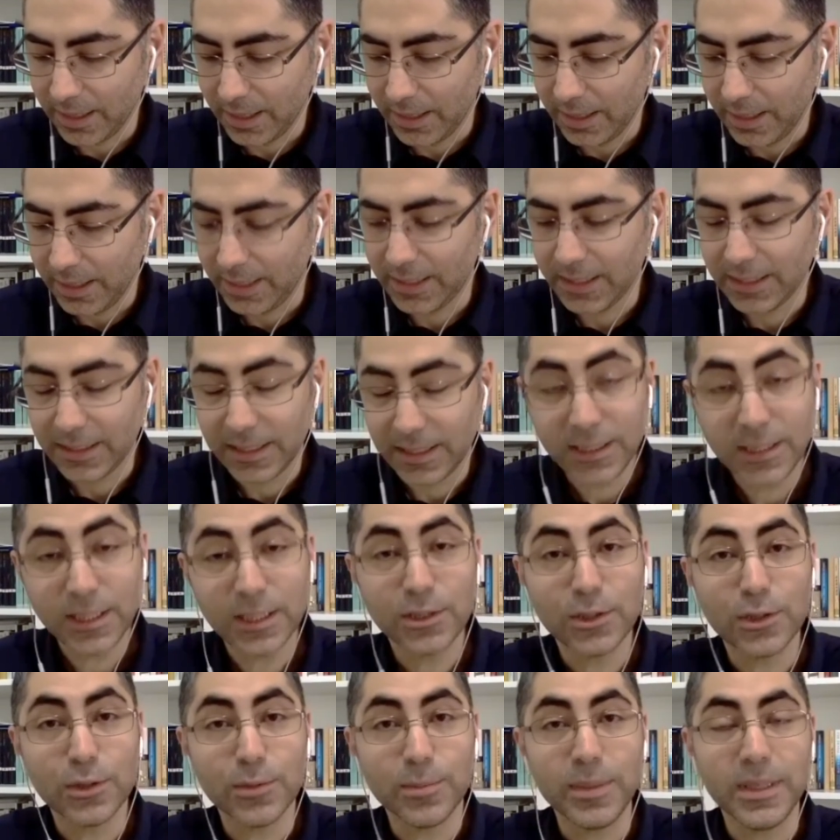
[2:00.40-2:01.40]
In
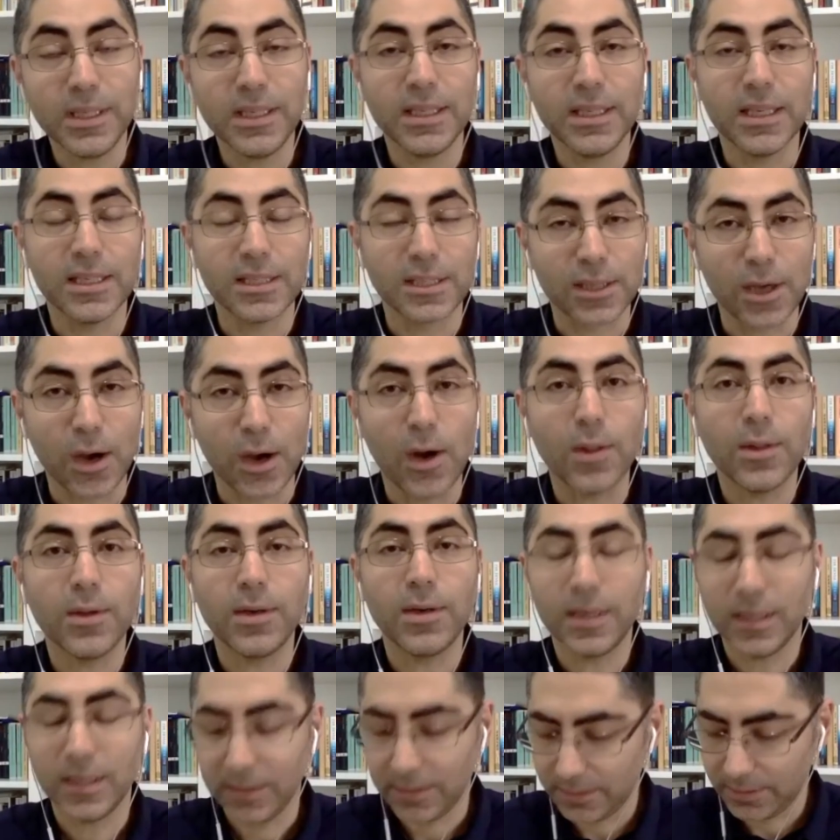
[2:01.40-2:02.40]
addition to being a
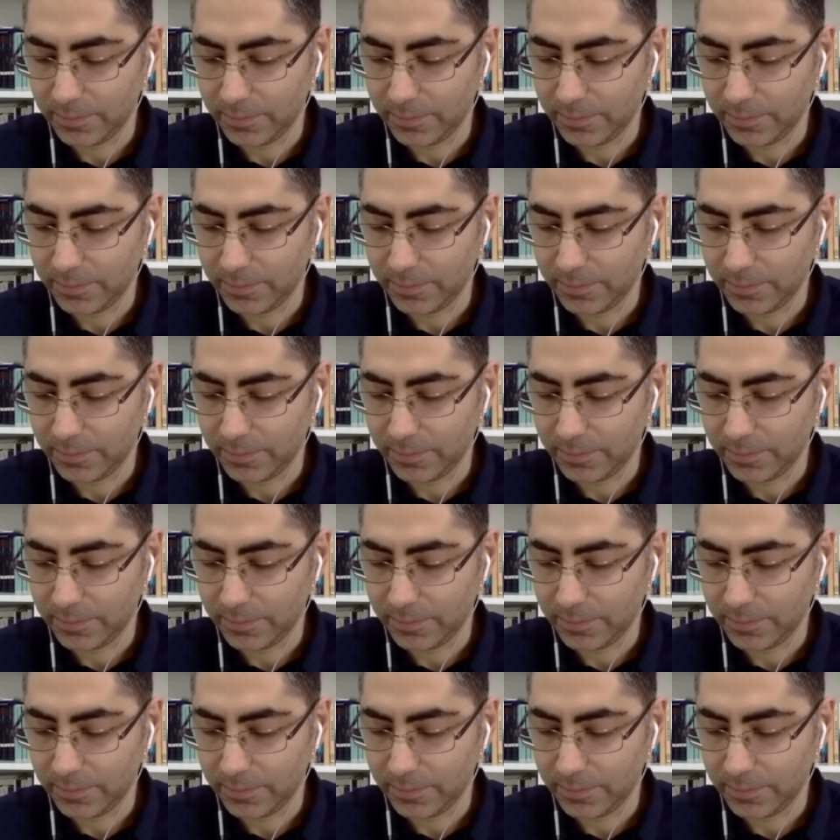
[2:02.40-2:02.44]
scholar and